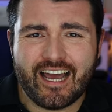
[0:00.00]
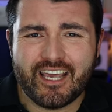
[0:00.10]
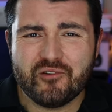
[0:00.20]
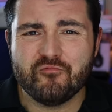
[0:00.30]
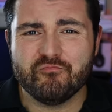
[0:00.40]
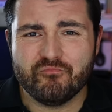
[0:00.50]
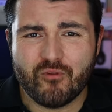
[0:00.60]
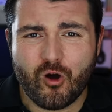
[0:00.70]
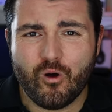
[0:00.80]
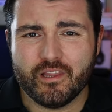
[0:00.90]
I
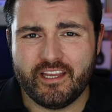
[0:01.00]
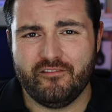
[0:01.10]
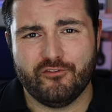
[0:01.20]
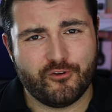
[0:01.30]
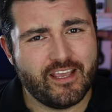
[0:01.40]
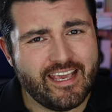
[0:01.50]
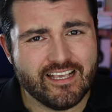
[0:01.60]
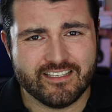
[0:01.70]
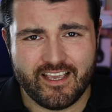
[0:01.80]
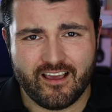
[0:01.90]
all in for
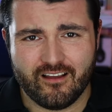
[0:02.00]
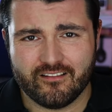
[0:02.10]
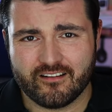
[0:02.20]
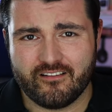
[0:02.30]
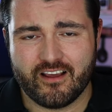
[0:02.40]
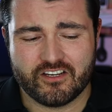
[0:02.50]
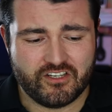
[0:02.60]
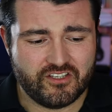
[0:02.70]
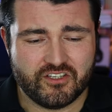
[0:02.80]
easy color correction.